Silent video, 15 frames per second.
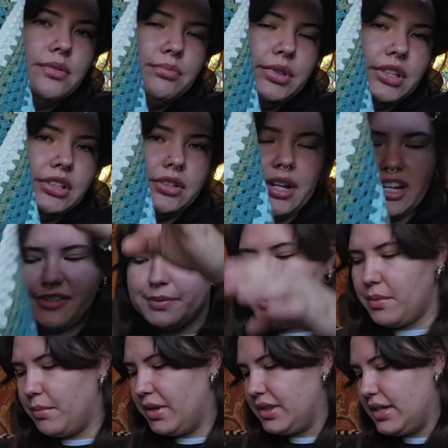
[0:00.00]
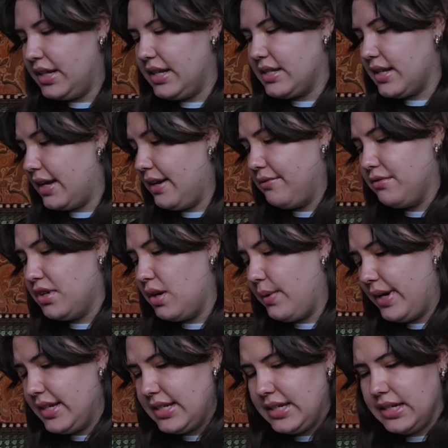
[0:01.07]
Please don't ask me what month it is. I have no
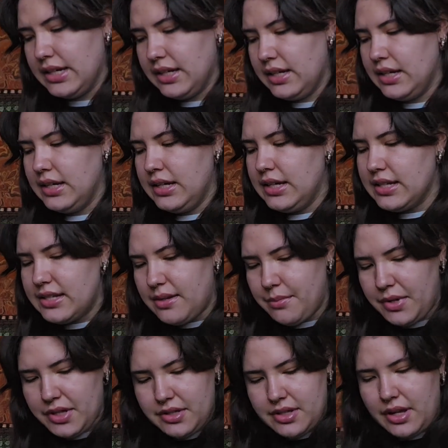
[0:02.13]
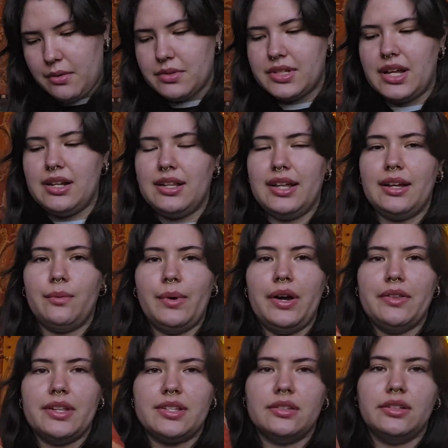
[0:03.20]
idea. Some months I was kind of like, wow,
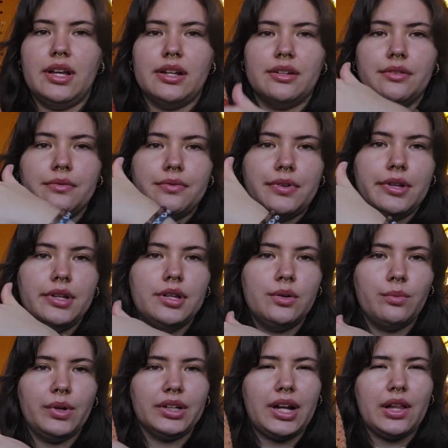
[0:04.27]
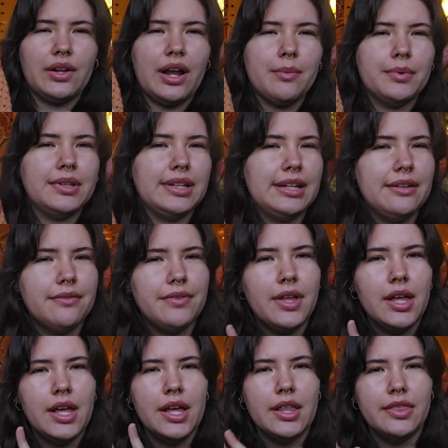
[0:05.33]
that's a lot of one color. I believe
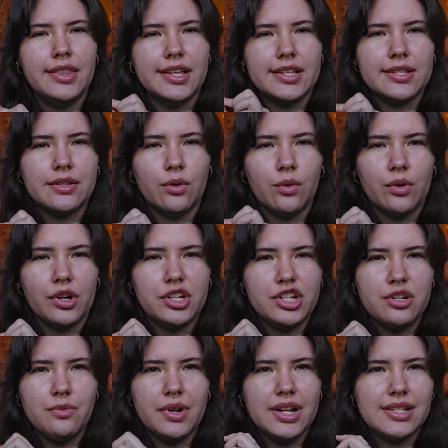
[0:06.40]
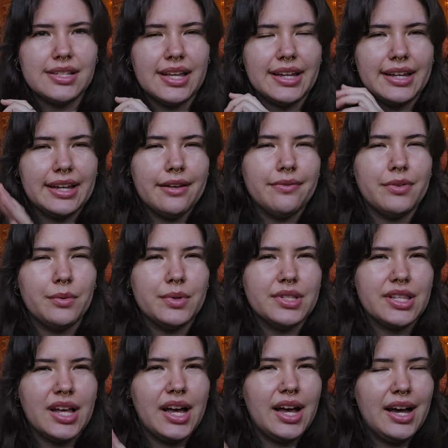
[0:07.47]
this orangey one is like if it
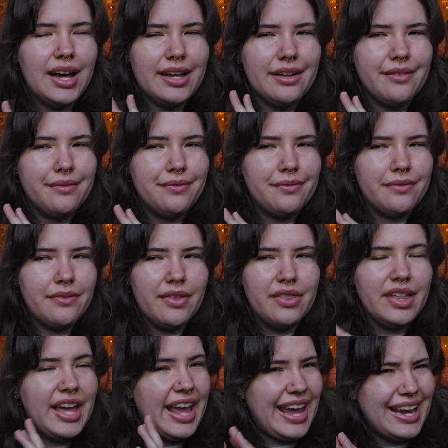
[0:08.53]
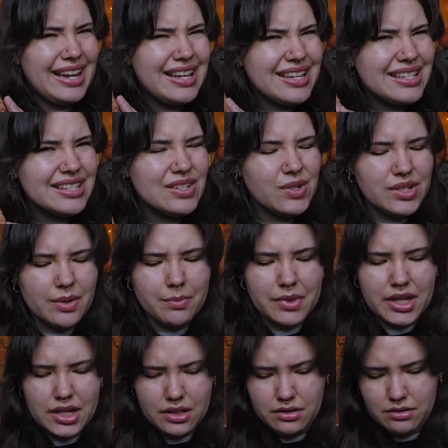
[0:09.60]
was a high of the 80s or
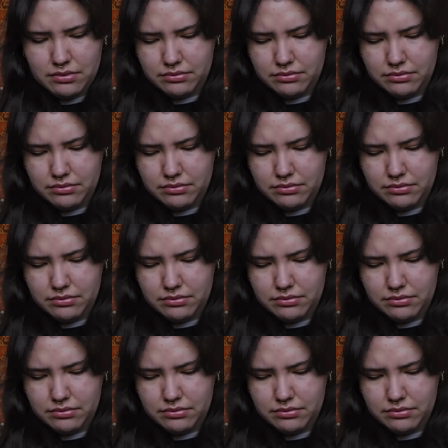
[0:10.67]
something.